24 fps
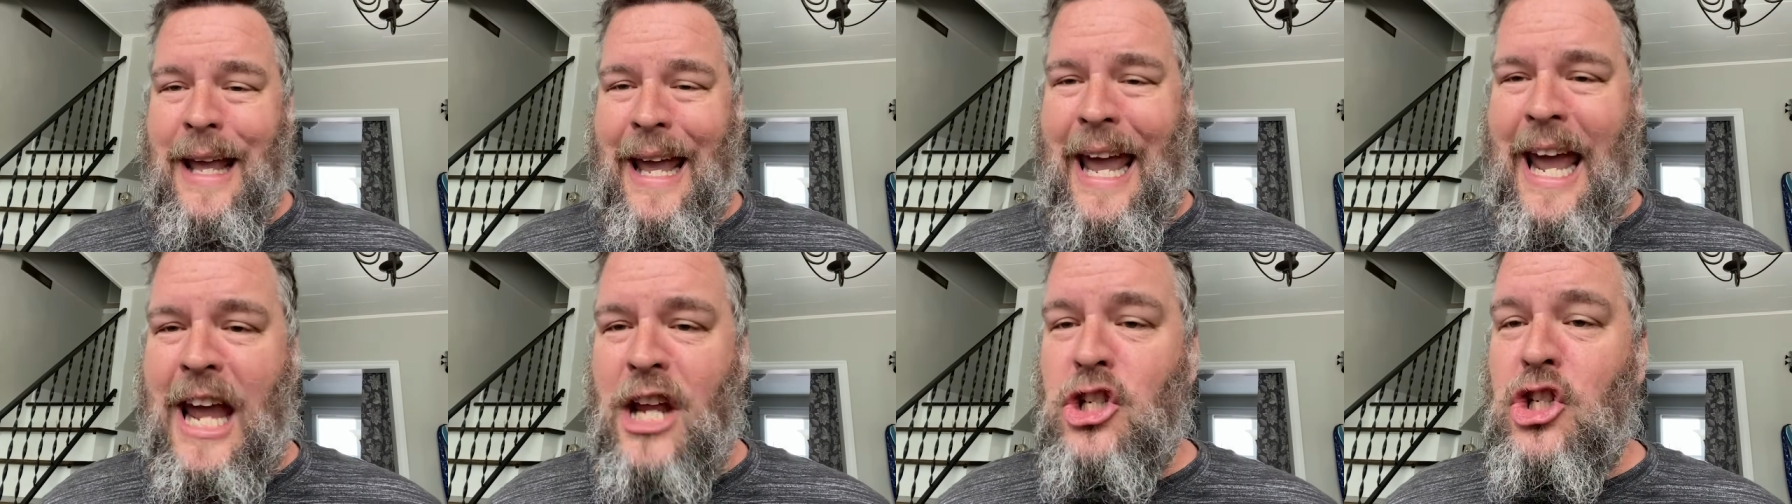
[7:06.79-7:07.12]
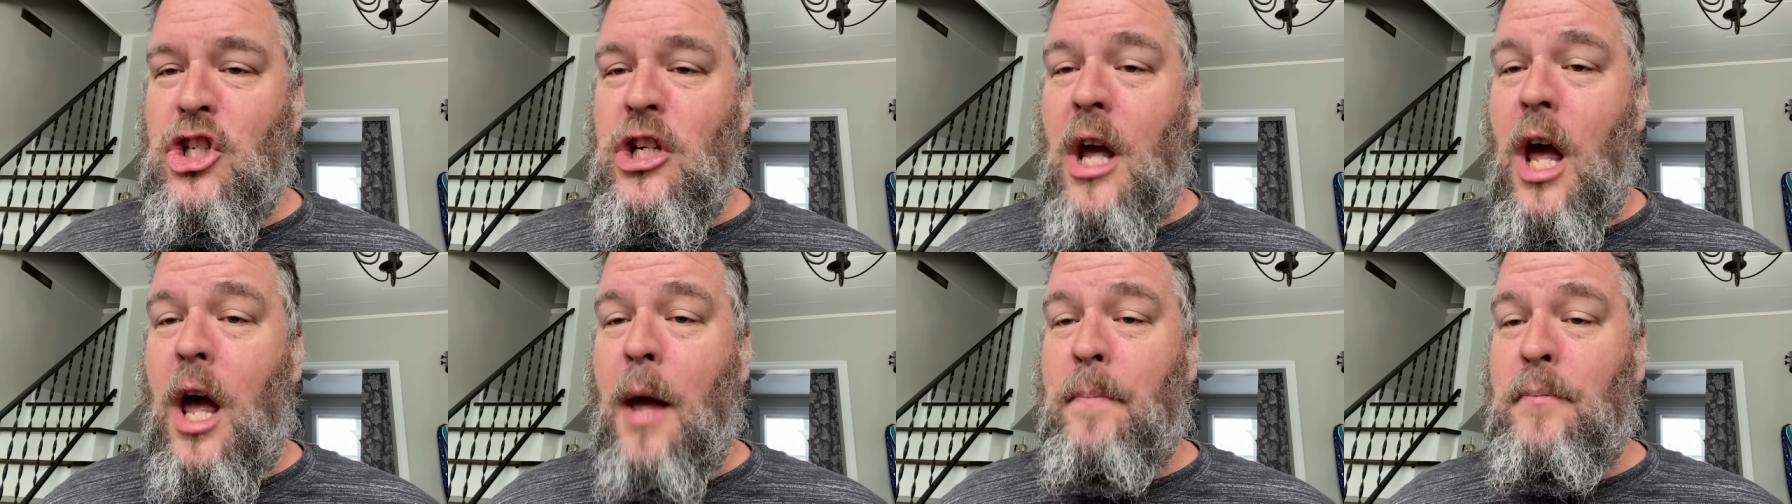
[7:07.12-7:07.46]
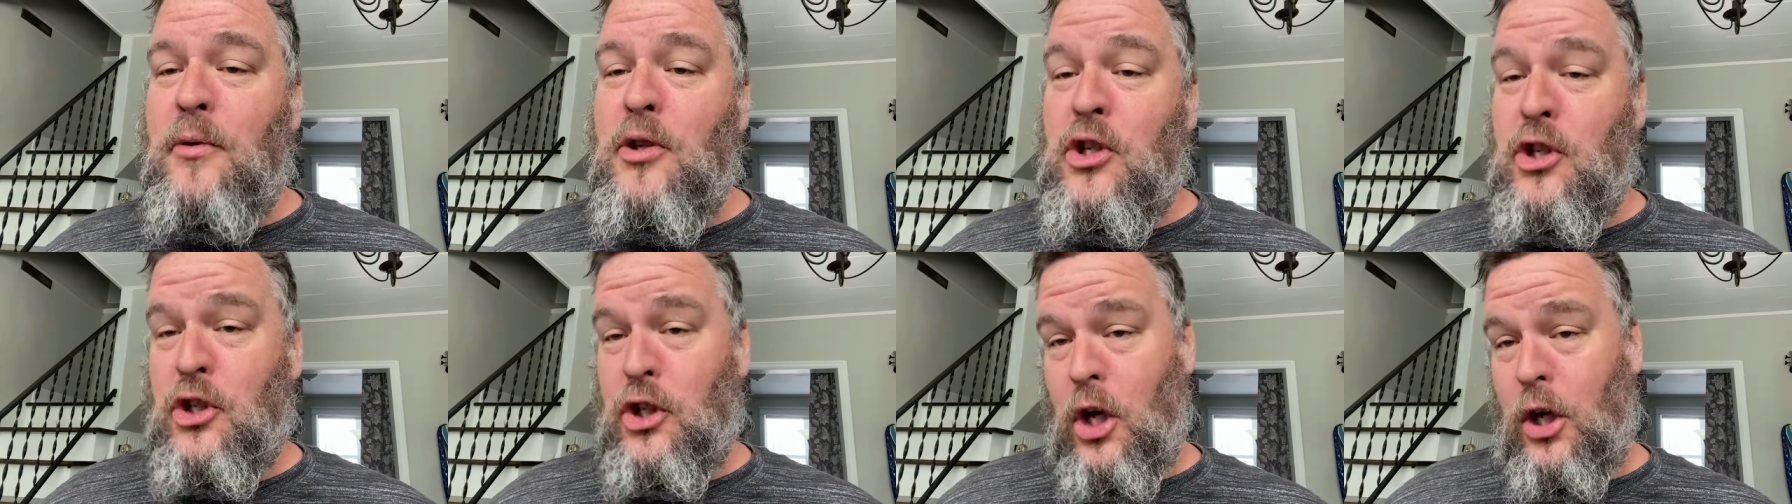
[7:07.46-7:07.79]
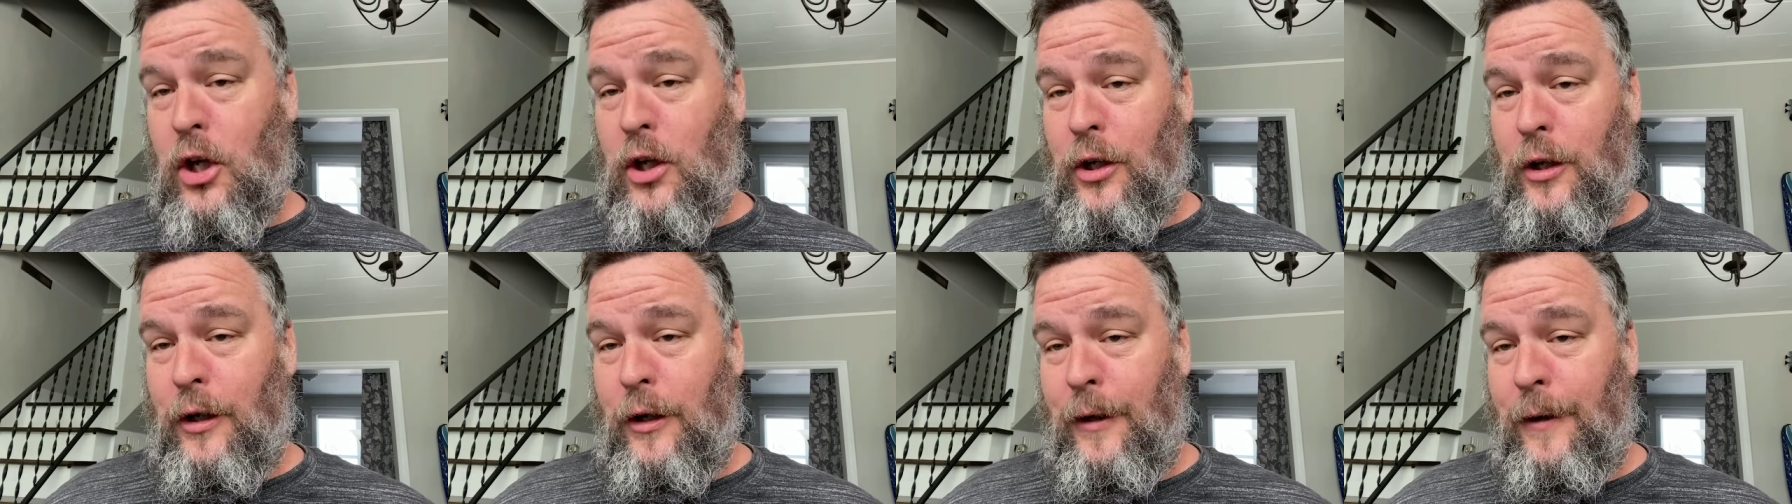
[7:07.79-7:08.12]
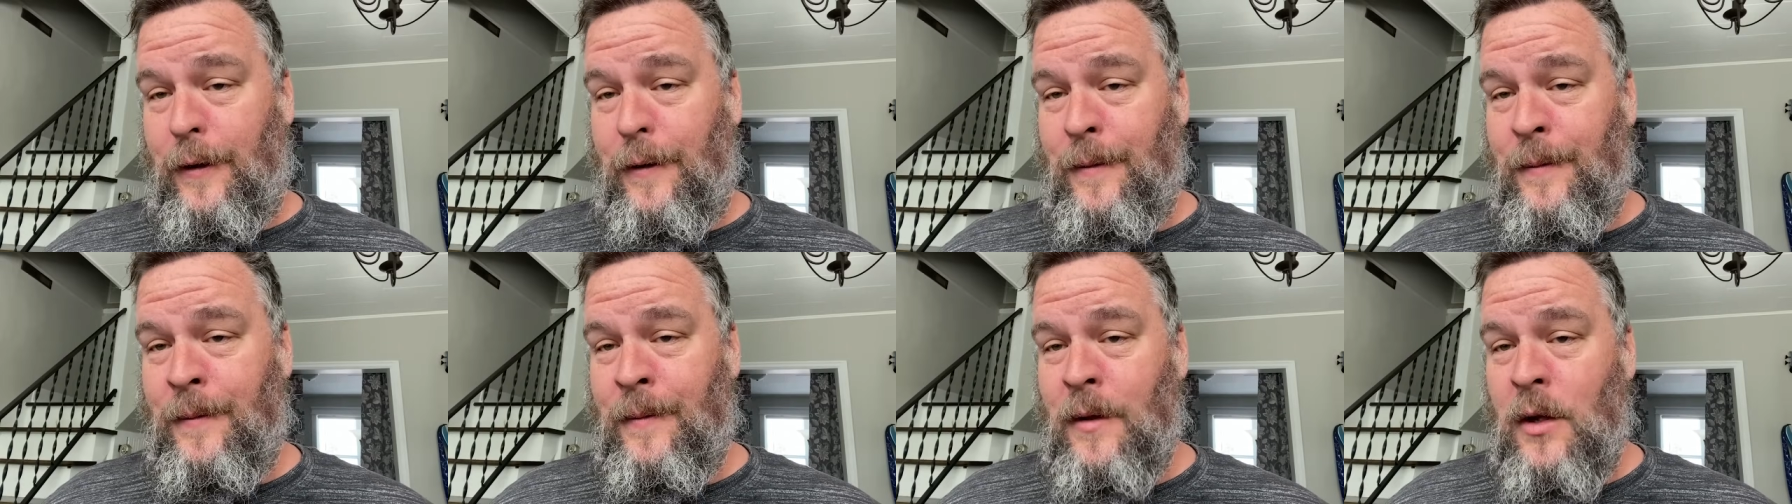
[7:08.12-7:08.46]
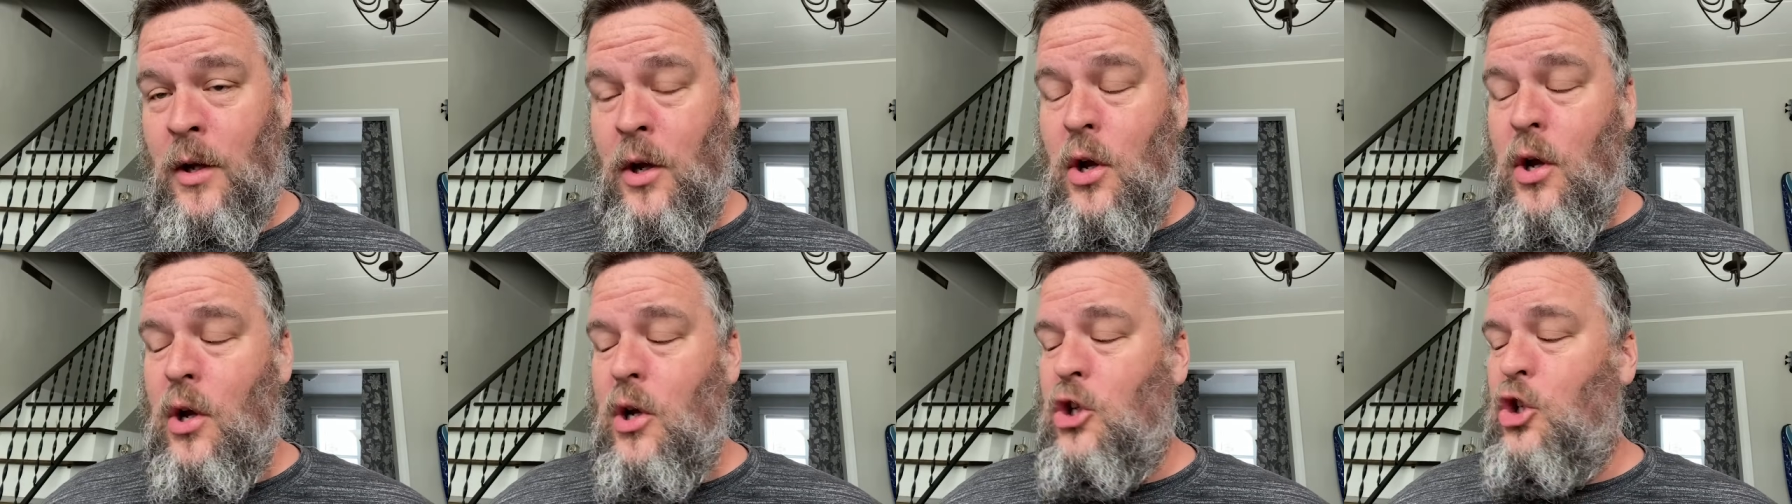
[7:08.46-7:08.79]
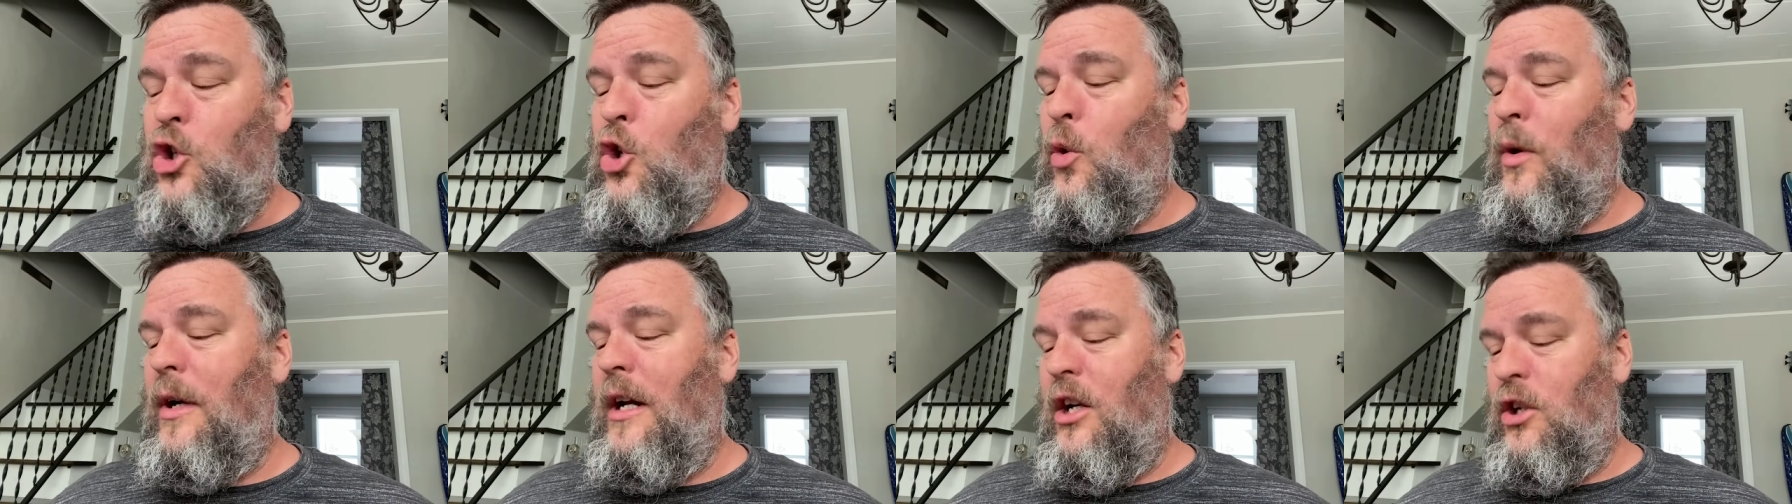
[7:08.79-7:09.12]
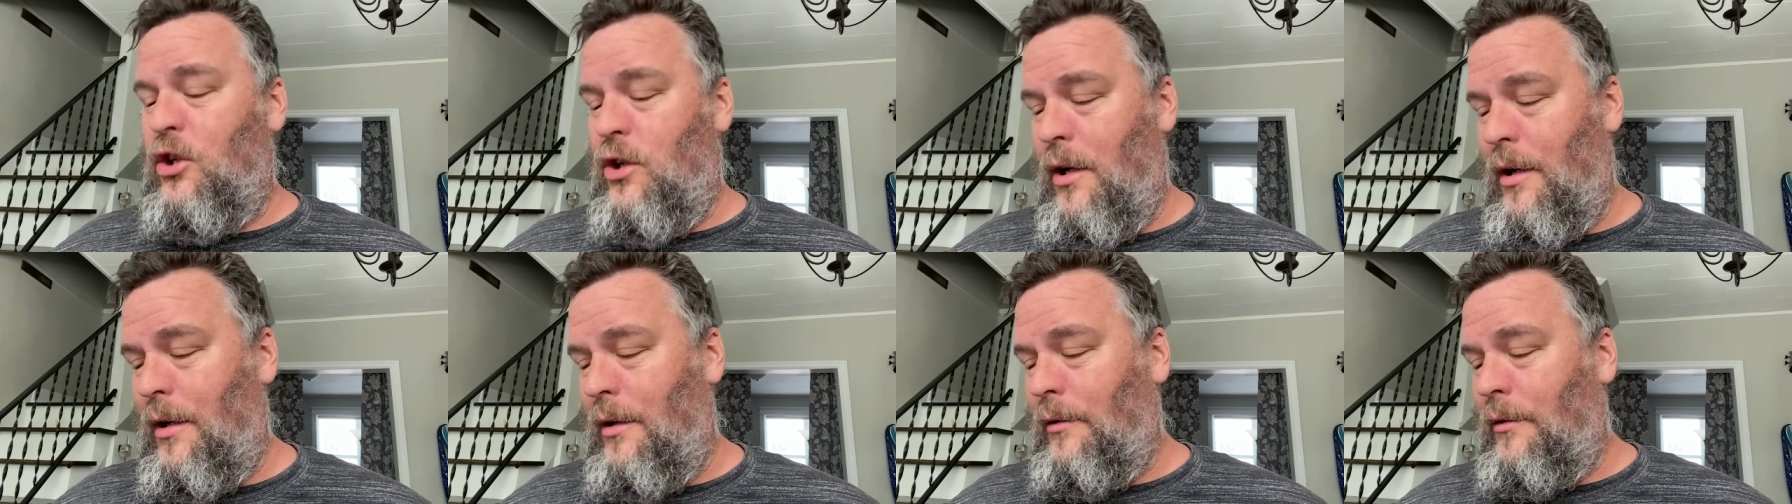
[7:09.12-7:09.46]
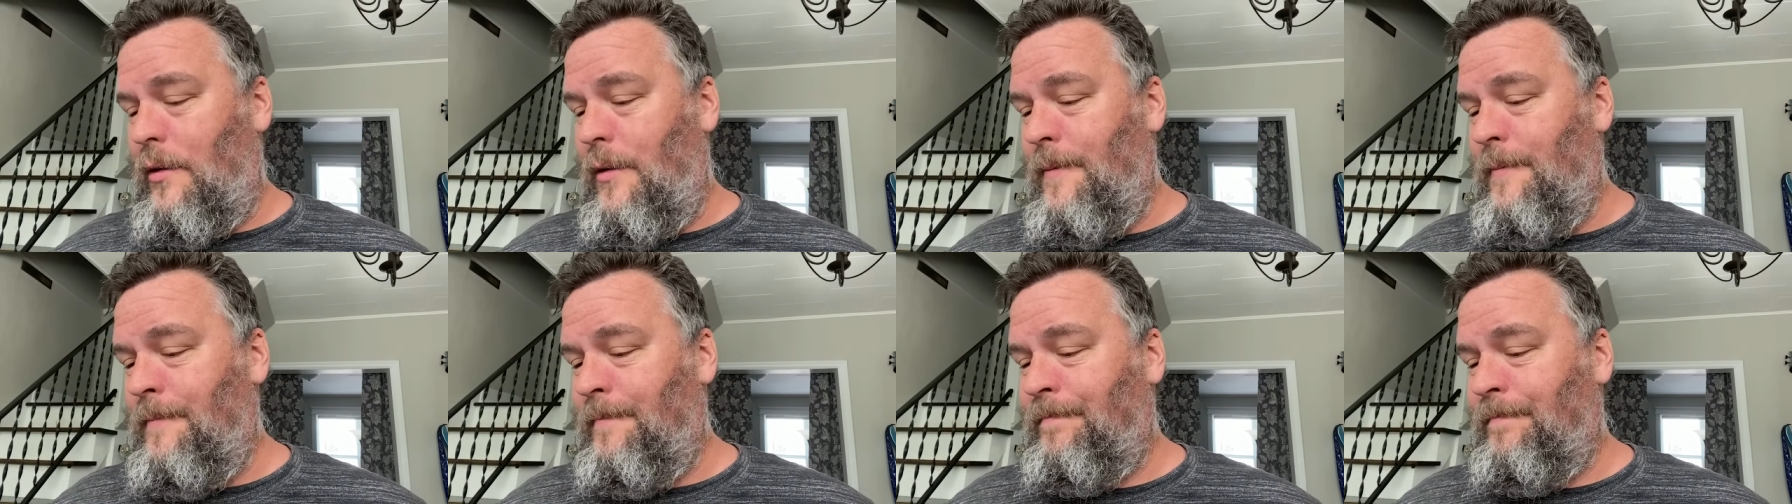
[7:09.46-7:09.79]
It's absurd to an adult.